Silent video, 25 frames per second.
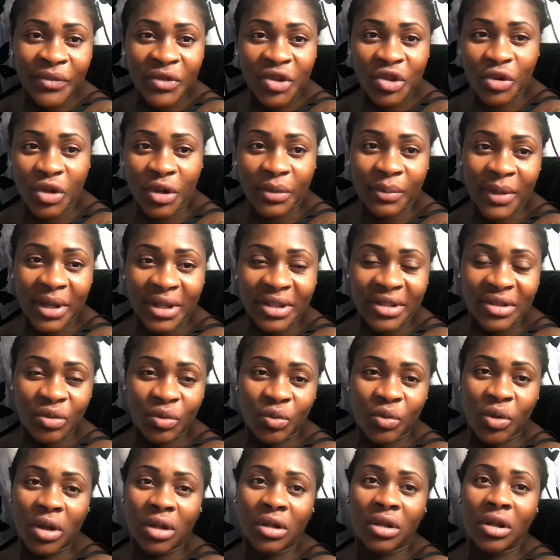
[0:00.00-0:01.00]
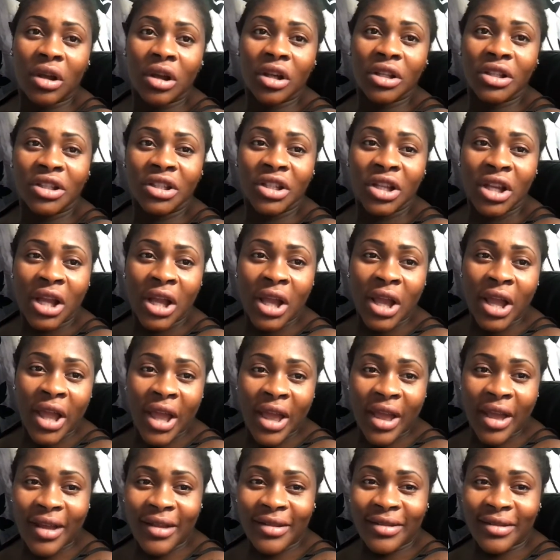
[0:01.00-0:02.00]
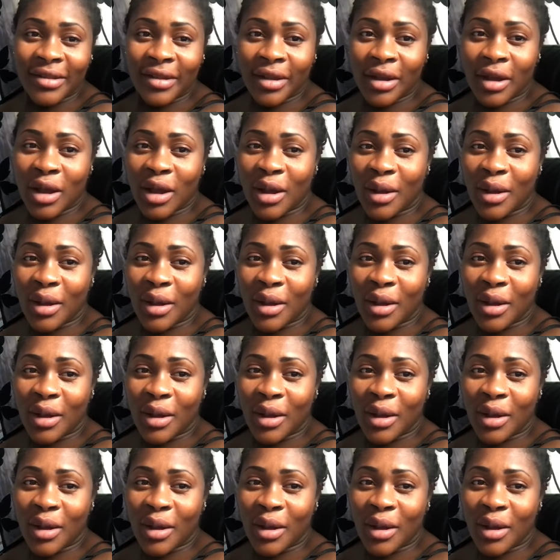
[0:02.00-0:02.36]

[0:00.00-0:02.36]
treatment and whatnot, and